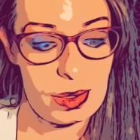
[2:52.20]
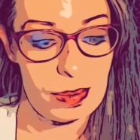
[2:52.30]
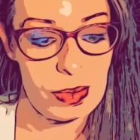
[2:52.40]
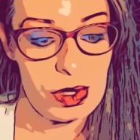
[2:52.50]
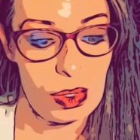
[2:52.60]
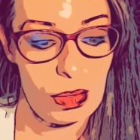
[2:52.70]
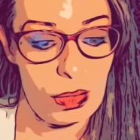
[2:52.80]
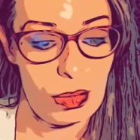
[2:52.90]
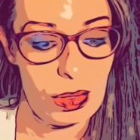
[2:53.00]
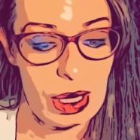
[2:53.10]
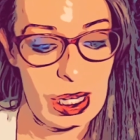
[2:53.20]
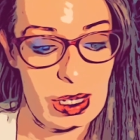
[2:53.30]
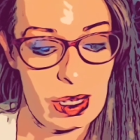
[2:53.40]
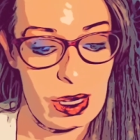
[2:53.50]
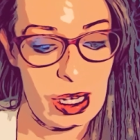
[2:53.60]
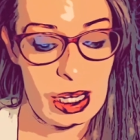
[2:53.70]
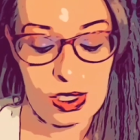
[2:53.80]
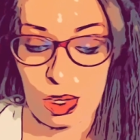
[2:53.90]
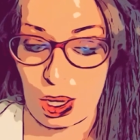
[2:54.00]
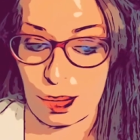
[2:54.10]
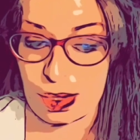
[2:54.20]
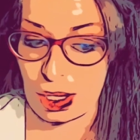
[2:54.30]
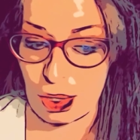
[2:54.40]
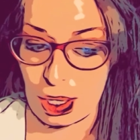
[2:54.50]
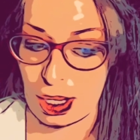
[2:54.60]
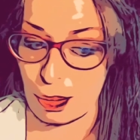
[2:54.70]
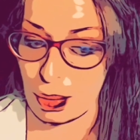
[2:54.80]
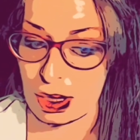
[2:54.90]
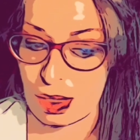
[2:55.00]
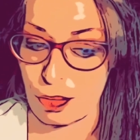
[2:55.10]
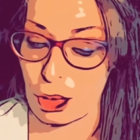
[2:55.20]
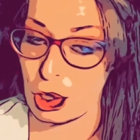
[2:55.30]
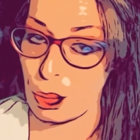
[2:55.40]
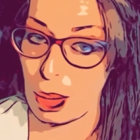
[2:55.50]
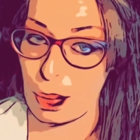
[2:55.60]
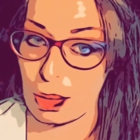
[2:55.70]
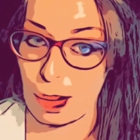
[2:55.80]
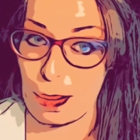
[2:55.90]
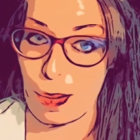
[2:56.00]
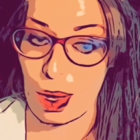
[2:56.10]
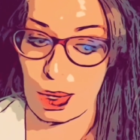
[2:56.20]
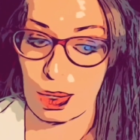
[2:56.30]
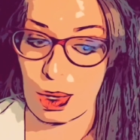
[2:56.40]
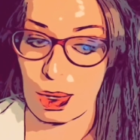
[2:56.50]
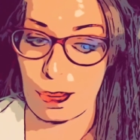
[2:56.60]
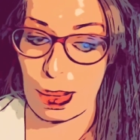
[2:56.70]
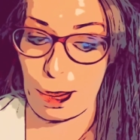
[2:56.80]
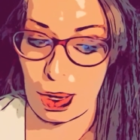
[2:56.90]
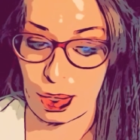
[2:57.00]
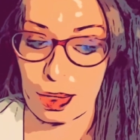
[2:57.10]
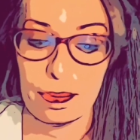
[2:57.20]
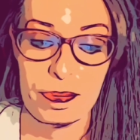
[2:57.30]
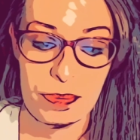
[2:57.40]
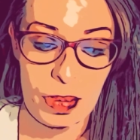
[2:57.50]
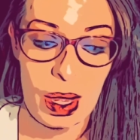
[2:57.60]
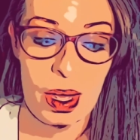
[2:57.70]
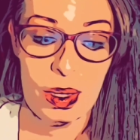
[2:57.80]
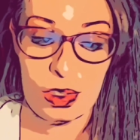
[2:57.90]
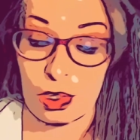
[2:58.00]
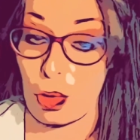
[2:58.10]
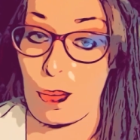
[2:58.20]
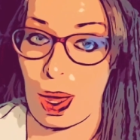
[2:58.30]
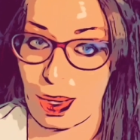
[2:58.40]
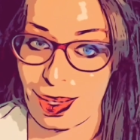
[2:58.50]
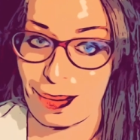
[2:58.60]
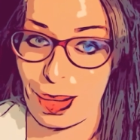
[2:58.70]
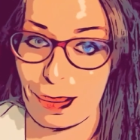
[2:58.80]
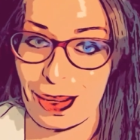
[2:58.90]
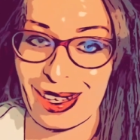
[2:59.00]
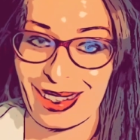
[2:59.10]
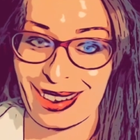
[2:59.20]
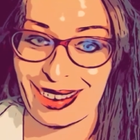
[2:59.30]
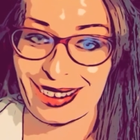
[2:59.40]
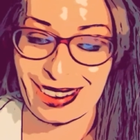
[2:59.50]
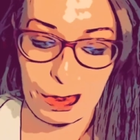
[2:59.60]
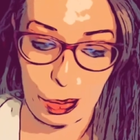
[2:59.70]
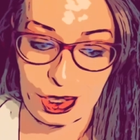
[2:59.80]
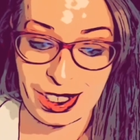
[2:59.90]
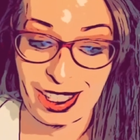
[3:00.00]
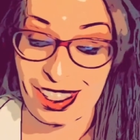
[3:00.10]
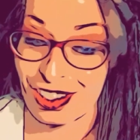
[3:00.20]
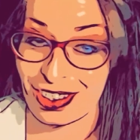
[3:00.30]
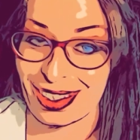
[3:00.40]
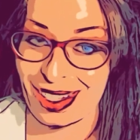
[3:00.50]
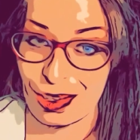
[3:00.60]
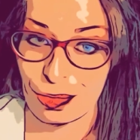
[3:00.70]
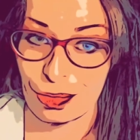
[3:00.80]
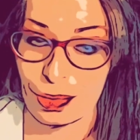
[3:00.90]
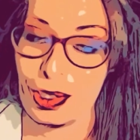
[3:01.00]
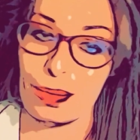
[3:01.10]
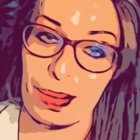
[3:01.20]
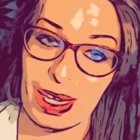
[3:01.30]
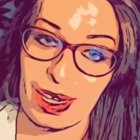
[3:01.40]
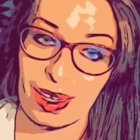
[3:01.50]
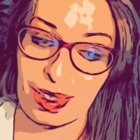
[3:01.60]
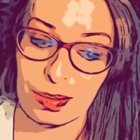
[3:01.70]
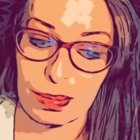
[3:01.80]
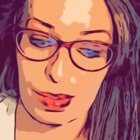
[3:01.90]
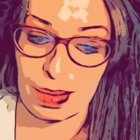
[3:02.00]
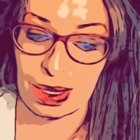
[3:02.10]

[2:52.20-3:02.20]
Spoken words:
So then the next song I was hearing was For You I Will by Monica. So Monica may be important. The song itself could be something that